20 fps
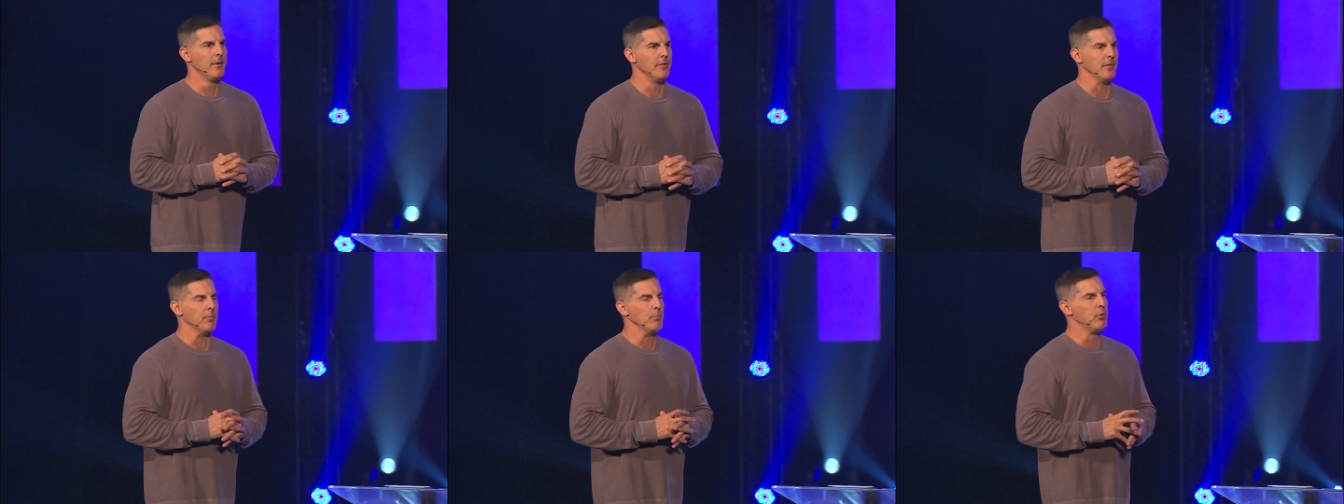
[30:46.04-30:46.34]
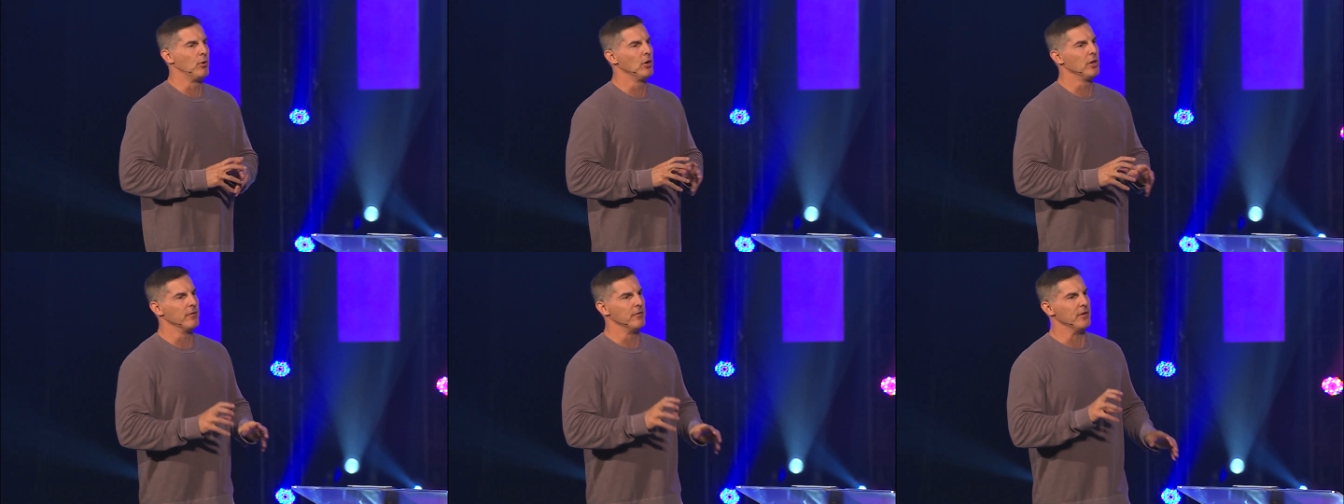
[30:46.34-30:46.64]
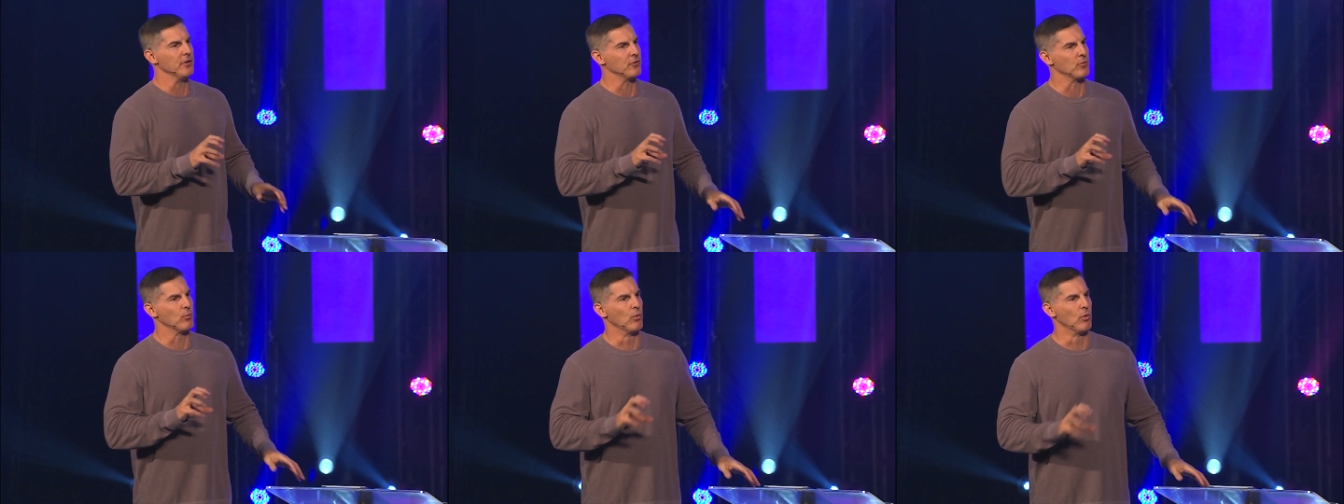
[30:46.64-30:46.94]
The pull of
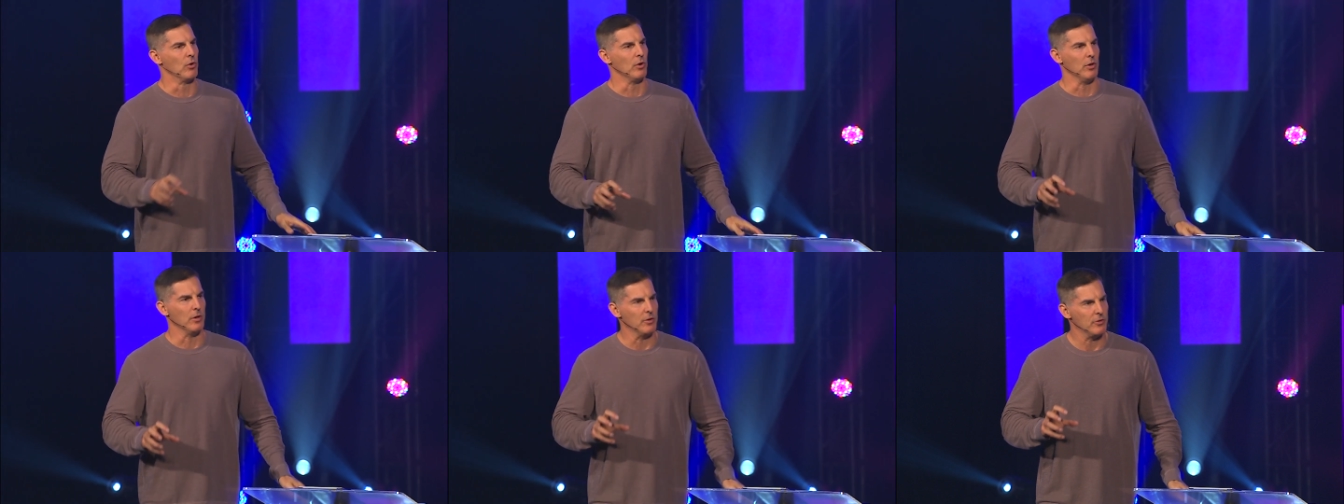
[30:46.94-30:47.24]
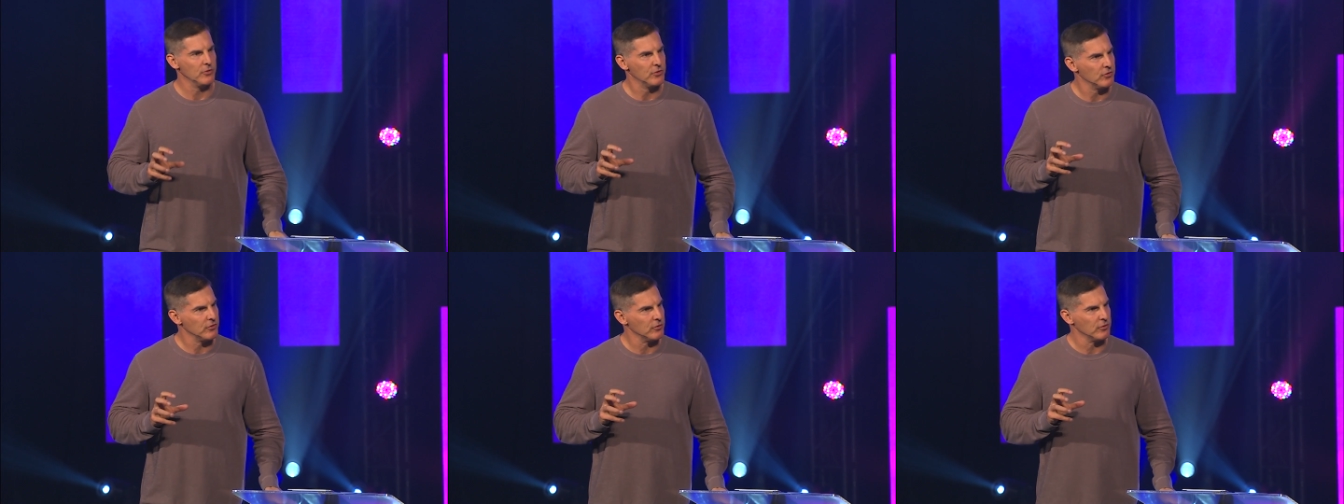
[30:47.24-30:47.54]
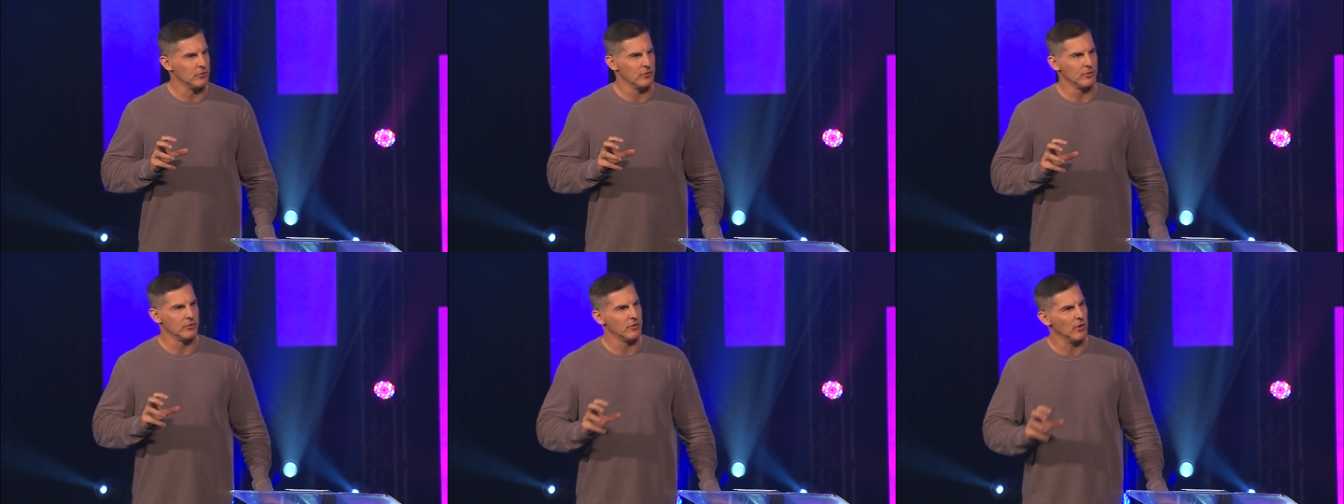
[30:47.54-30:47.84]
this world is
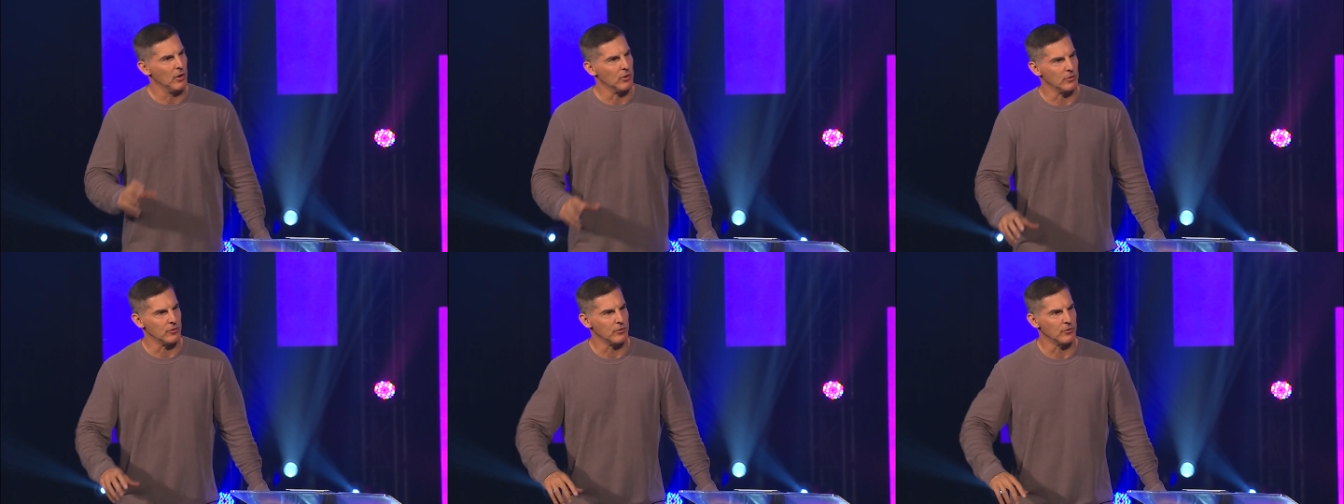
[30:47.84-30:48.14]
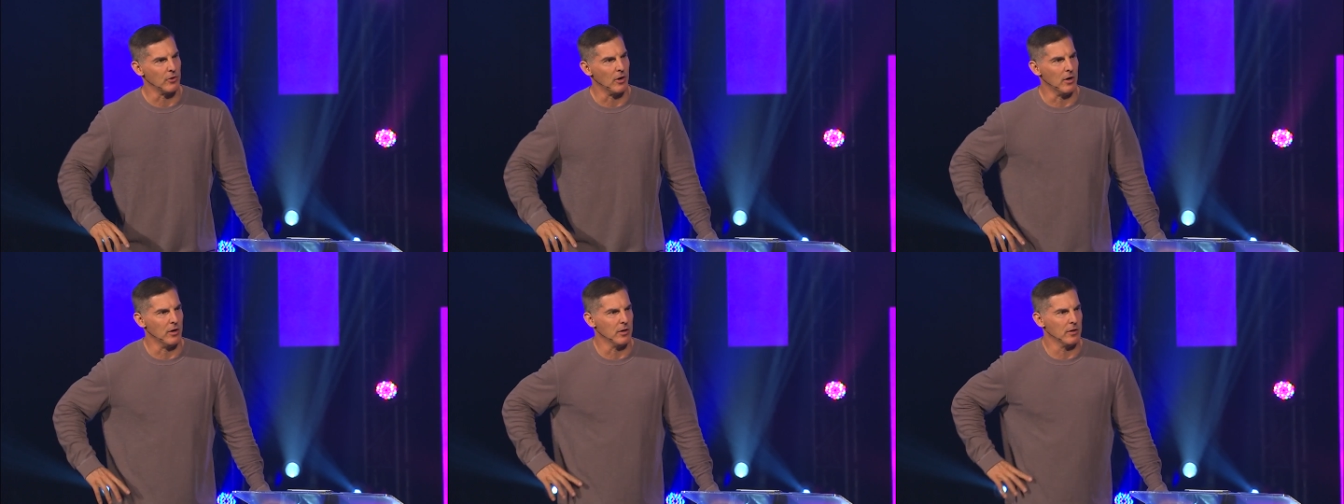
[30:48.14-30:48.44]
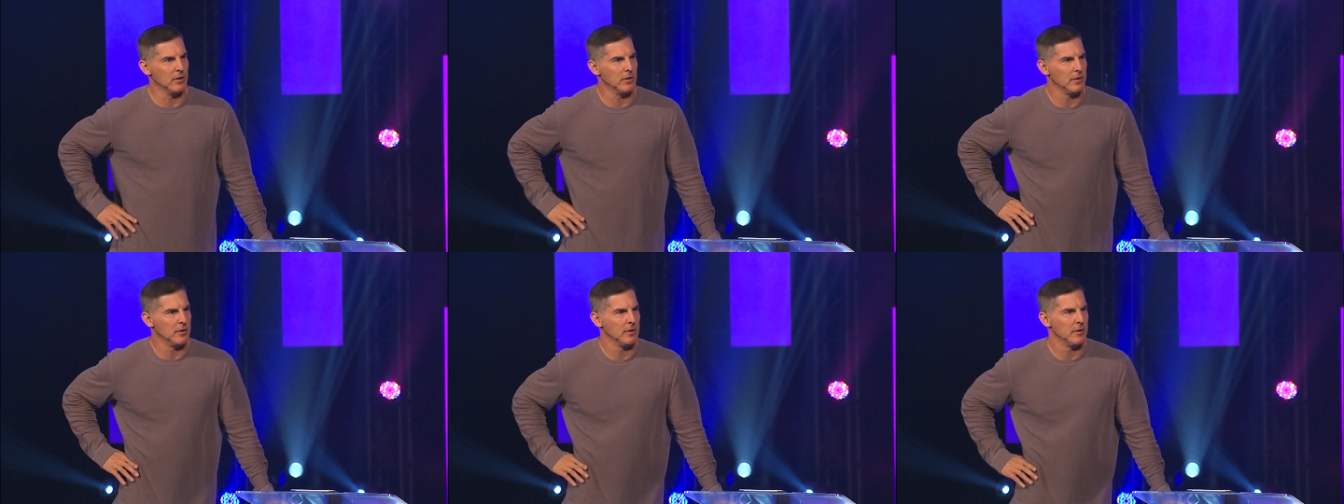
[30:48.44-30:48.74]
so
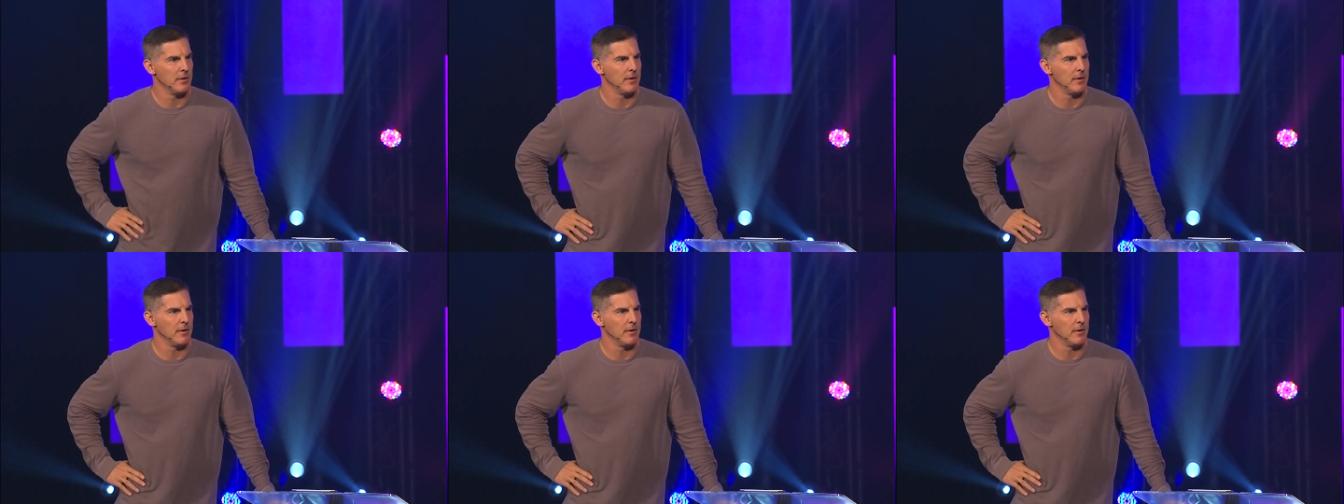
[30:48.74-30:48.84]
strong.